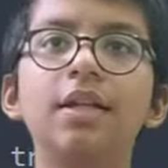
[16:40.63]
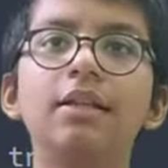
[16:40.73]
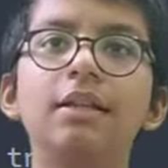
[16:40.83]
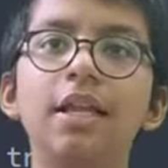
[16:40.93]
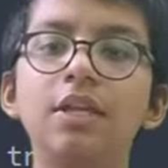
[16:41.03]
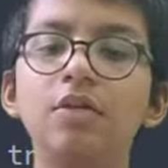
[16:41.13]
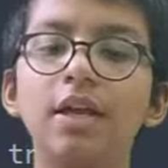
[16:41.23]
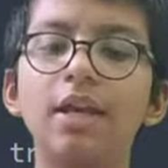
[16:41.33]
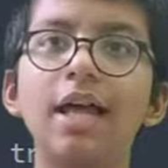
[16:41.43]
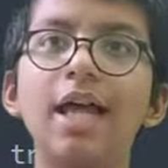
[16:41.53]
Then you
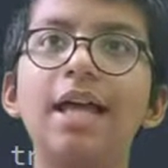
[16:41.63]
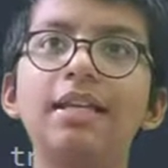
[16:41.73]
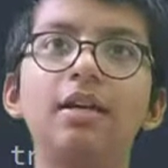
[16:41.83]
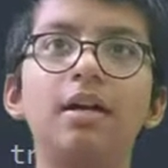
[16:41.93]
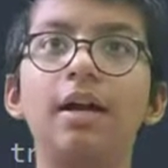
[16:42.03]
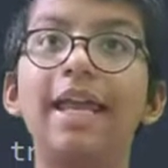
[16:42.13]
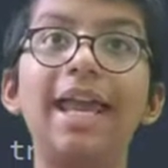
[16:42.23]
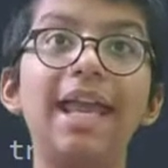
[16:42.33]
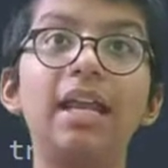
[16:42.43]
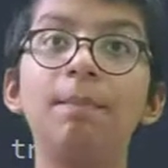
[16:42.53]
can add
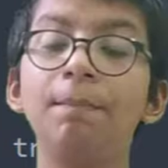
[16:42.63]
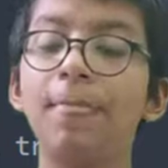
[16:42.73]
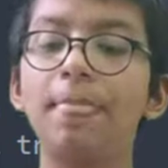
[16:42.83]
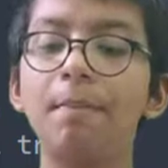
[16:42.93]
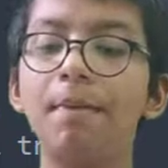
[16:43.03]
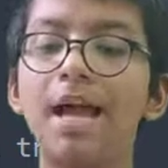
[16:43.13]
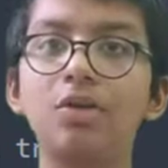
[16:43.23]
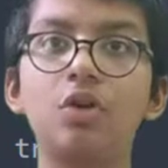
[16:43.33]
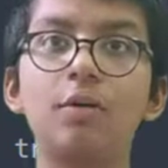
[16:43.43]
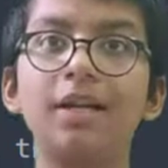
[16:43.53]
again the
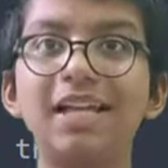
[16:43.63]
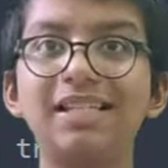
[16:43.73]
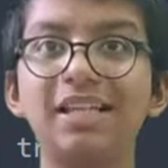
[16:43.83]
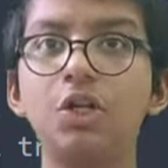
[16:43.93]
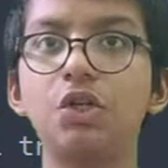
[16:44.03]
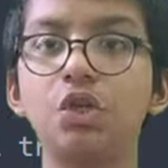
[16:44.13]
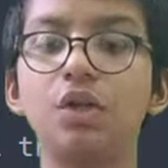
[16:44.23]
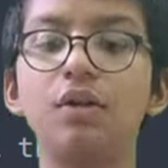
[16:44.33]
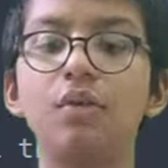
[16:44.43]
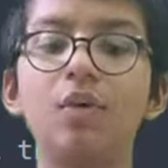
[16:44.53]
batch
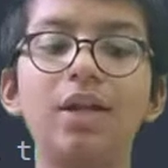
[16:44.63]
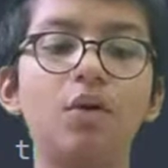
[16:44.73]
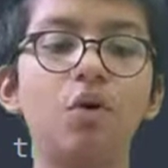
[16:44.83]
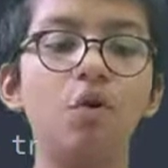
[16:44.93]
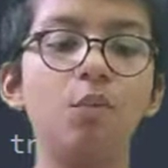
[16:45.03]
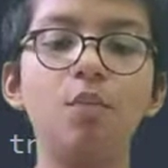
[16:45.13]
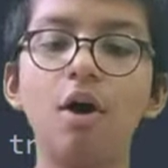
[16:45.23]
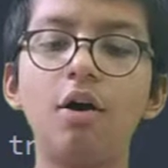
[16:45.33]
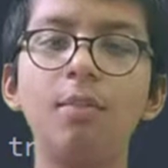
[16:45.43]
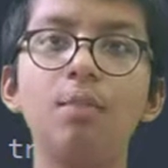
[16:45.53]
normalization with
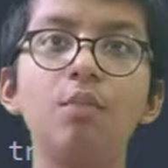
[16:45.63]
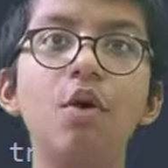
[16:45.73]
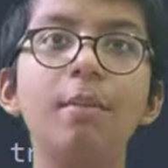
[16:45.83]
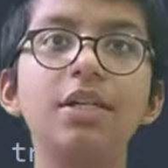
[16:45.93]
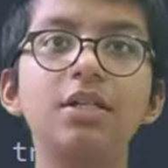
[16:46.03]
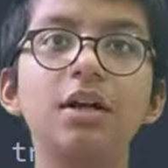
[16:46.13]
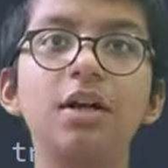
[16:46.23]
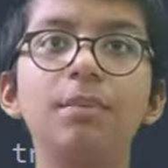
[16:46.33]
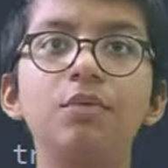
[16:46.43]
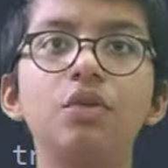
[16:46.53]

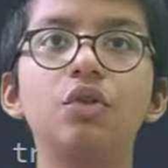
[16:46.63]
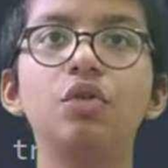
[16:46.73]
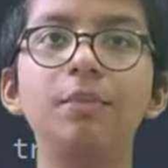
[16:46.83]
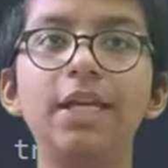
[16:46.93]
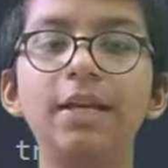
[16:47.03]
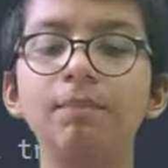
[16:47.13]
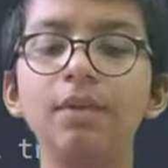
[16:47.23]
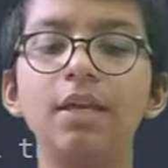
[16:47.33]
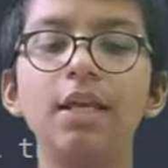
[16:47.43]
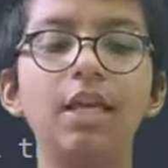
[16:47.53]
momentum to be
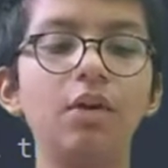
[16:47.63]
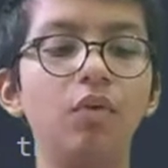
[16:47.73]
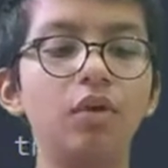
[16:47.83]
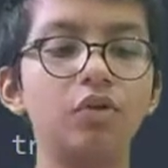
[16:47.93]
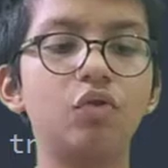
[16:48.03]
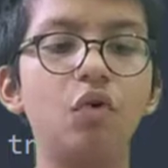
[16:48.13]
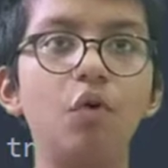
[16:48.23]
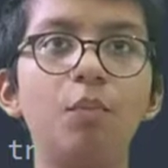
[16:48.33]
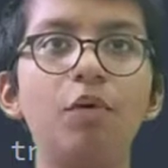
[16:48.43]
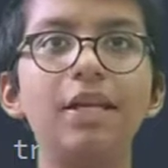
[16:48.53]
equals to
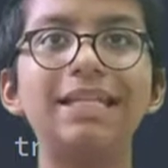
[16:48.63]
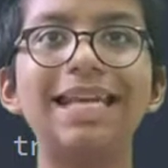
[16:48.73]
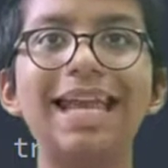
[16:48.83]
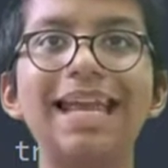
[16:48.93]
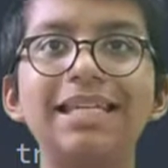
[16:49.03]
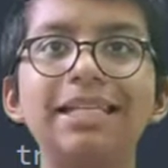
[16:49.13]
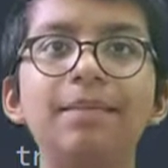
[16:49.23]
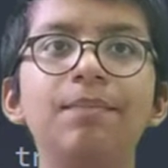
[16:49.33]
0.8.